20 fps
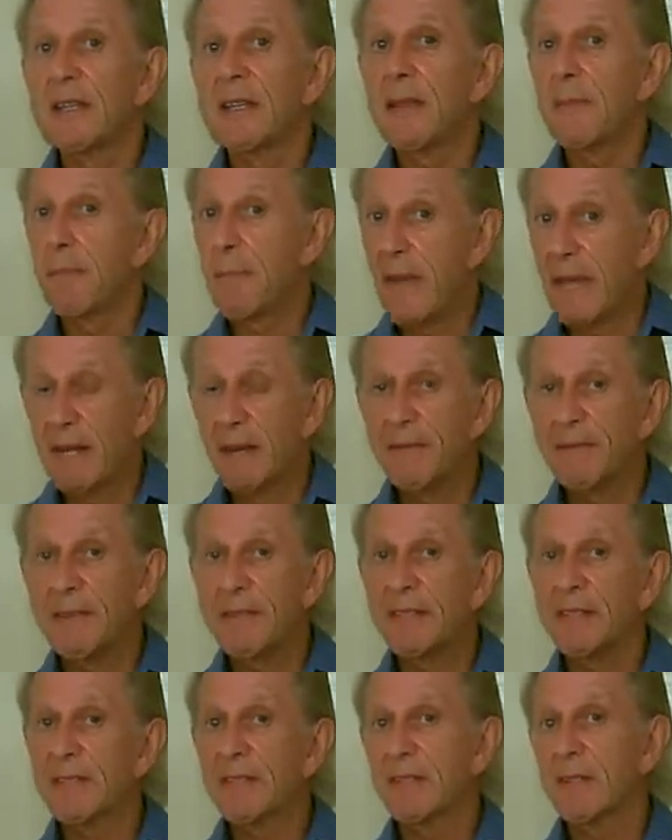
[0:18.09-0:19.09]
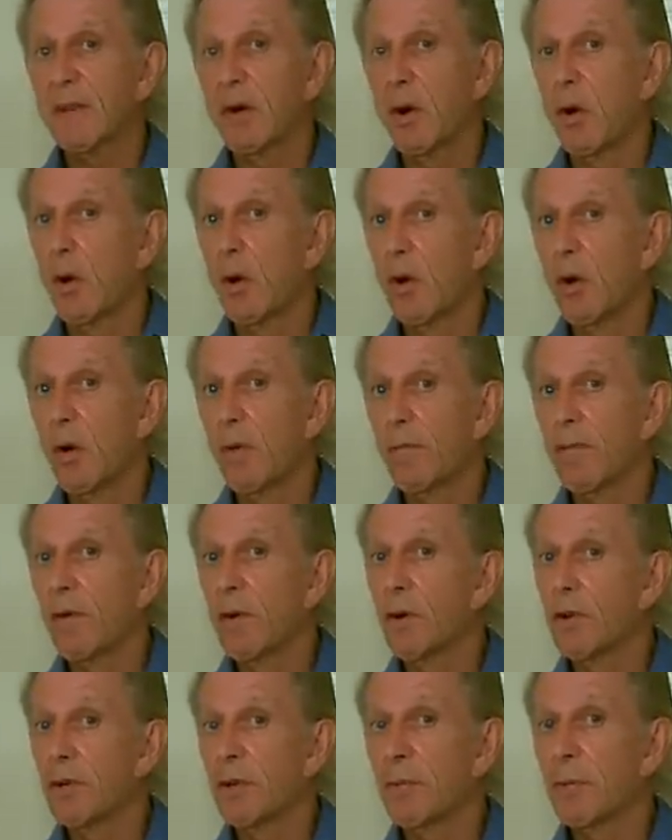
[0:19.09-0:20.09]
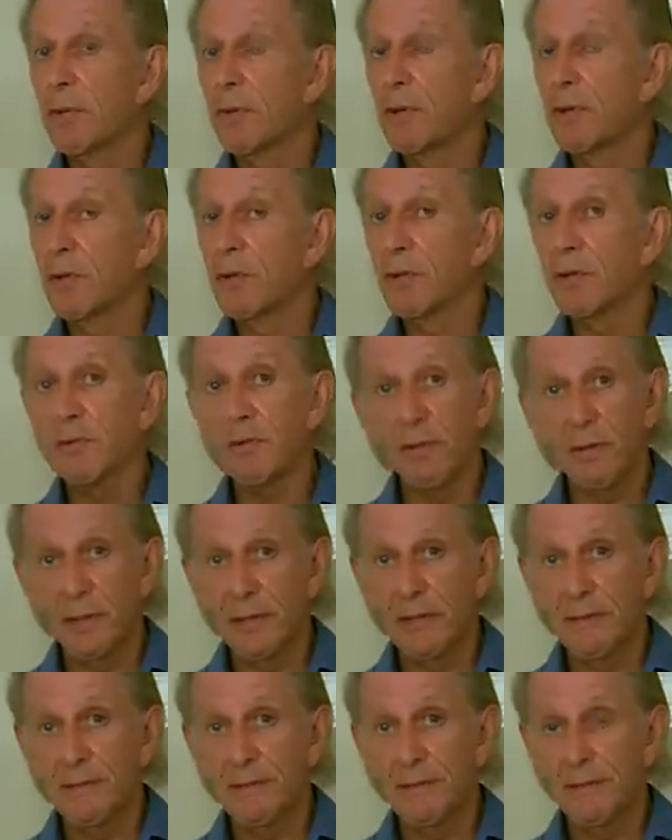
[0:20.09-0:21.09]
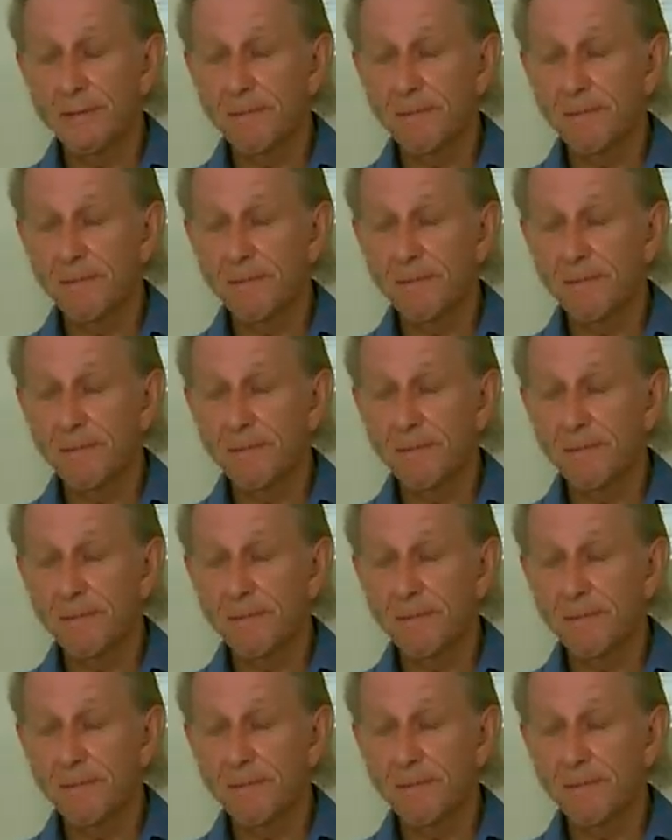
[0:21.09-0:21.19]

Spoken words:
the benefits of Entrepreneurs Relief.